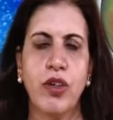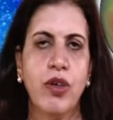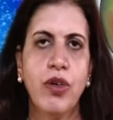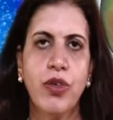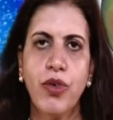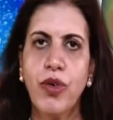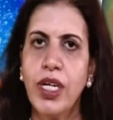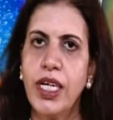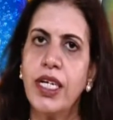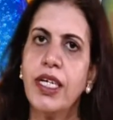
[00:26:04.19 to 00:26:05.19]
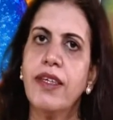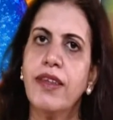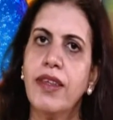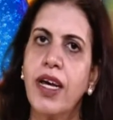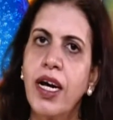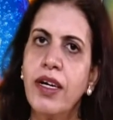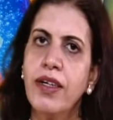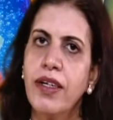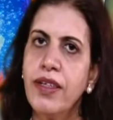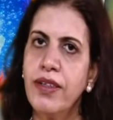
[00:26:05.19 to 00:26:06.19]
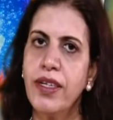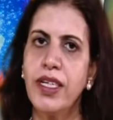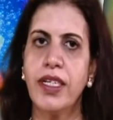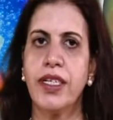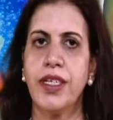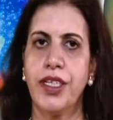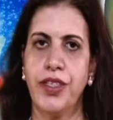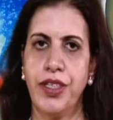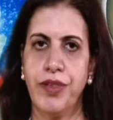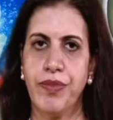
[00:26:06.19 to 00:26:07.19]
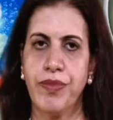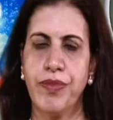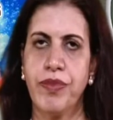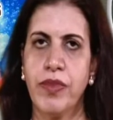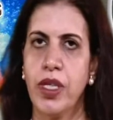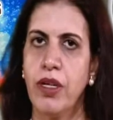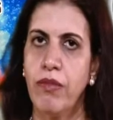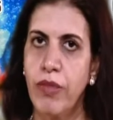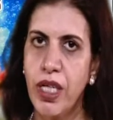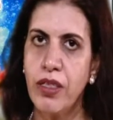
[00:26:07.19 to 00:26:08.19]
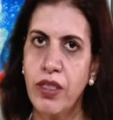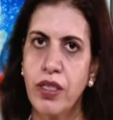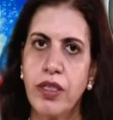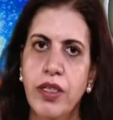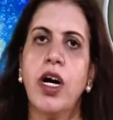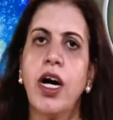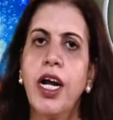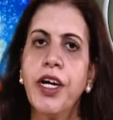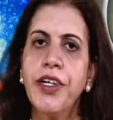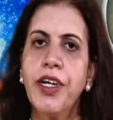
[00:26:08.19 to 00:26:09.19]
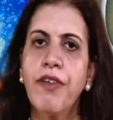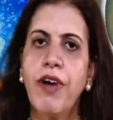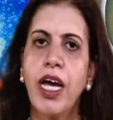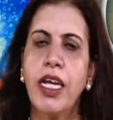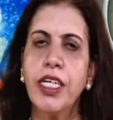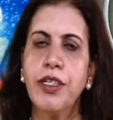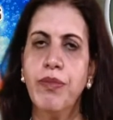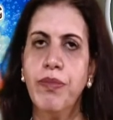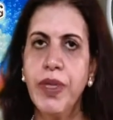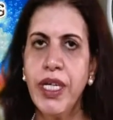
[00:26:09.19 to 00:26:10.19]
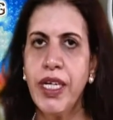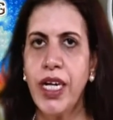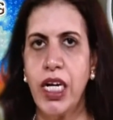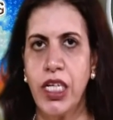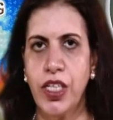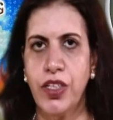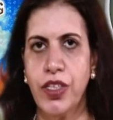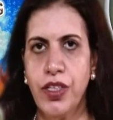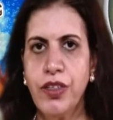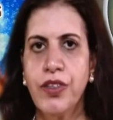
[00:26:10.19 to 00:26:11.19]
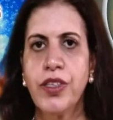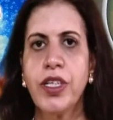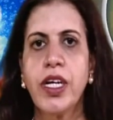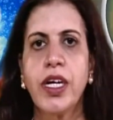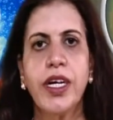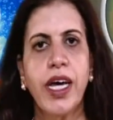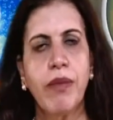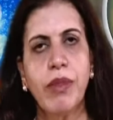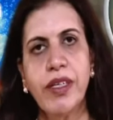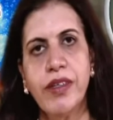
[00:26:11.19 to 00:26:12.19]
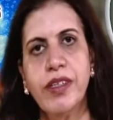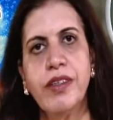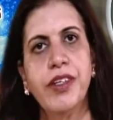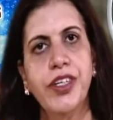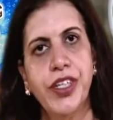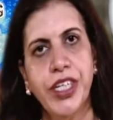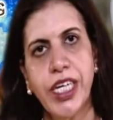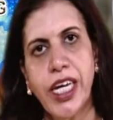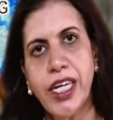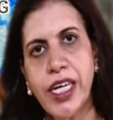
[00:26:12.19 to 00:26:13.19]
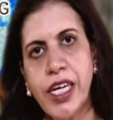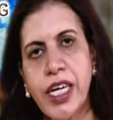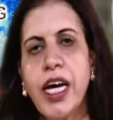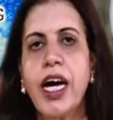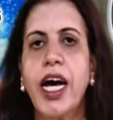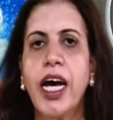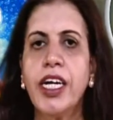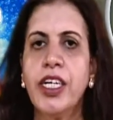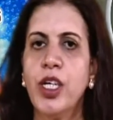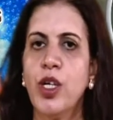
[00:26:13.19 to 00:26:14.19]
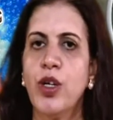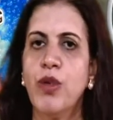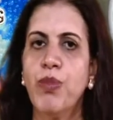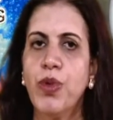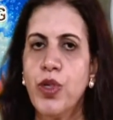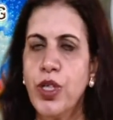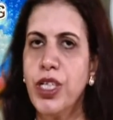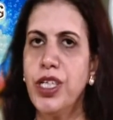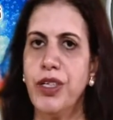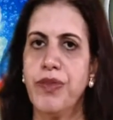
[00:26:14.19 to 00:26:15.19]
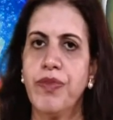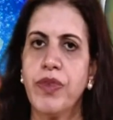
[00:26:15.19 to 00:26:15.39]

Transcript: Ozone layer is not disintegrated, but Ultraviolet B radiations damages DNA and protein